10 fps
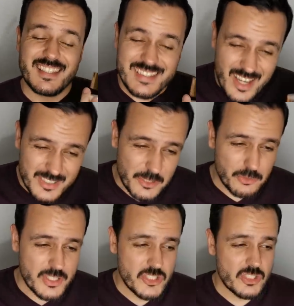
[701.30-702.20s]
not
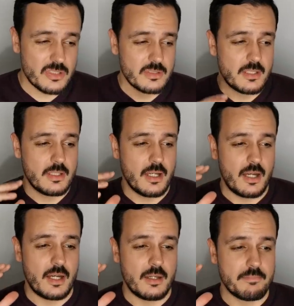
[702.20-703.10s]
original.
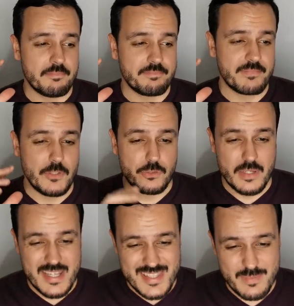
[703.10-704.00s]
Um, you
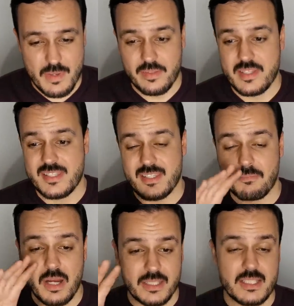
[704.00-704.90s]
can smell this
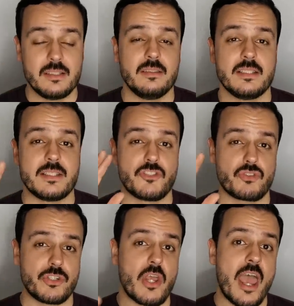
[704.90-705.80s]
in by Kilian
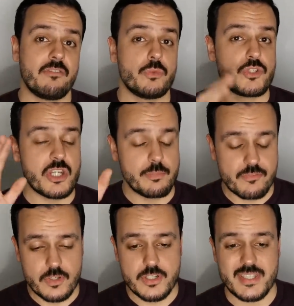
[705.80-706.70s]
Straight to Heaven, which came
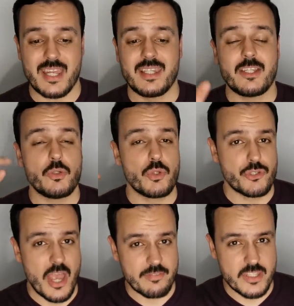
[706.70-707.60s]
first, and then you
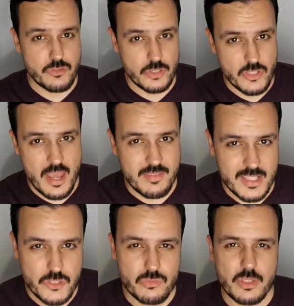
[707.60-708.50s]
also have the Straight to Heaven
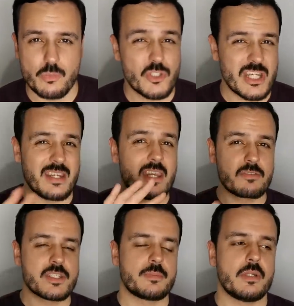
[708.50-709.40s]
Extreme, which I
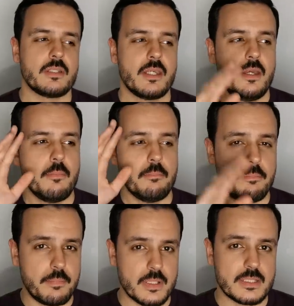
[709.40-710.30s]
never smelled,
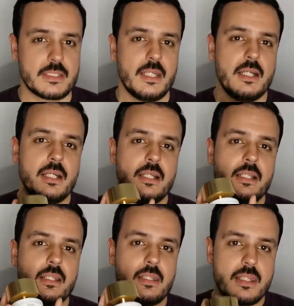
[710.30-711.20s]
but
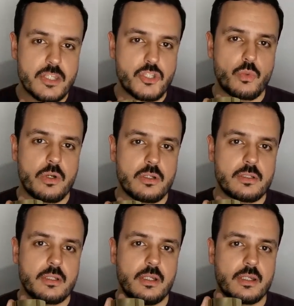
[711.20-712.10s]
this
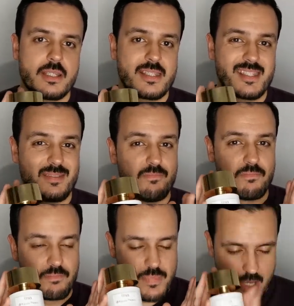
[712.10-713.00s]
one it's
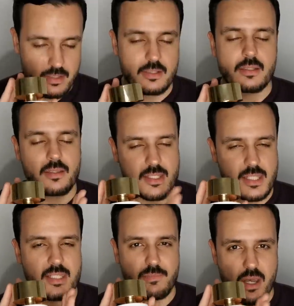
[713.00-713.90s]
better.
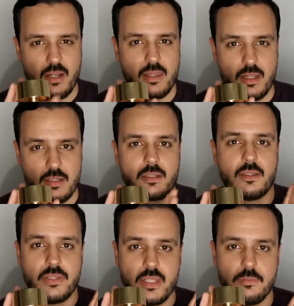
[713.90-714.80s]
This is better than
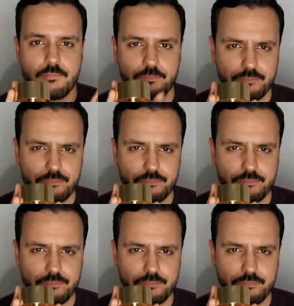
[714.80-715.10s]
the